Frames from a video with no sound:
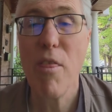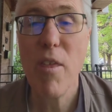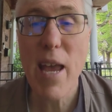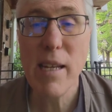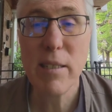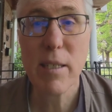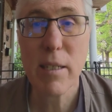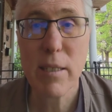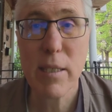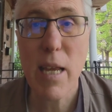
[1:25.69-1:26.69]
they
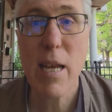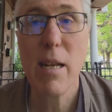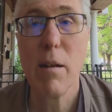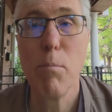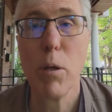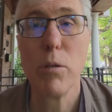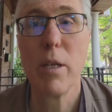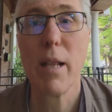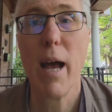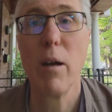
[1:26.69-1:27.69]
succeed in
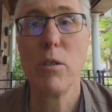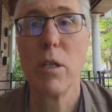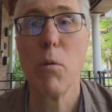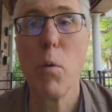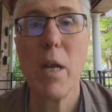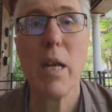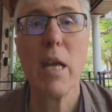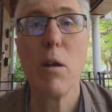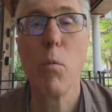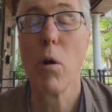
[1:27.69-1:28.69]
building the housing we
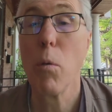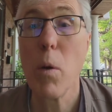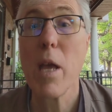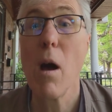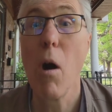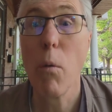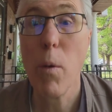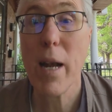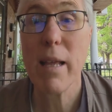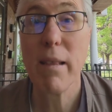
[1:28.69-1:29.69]
need where we
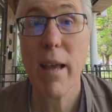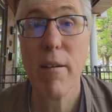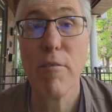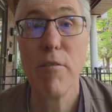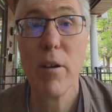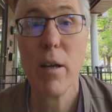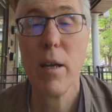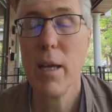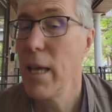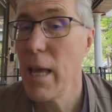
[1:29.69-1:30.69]
already live?
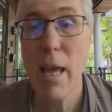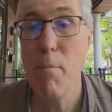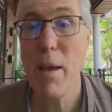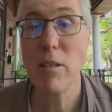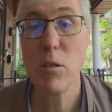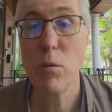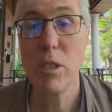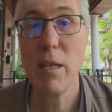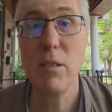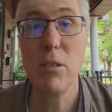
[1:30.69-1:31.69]
It makes no
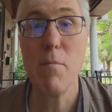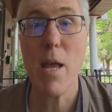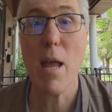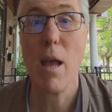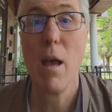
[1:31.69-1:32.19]
sense to me.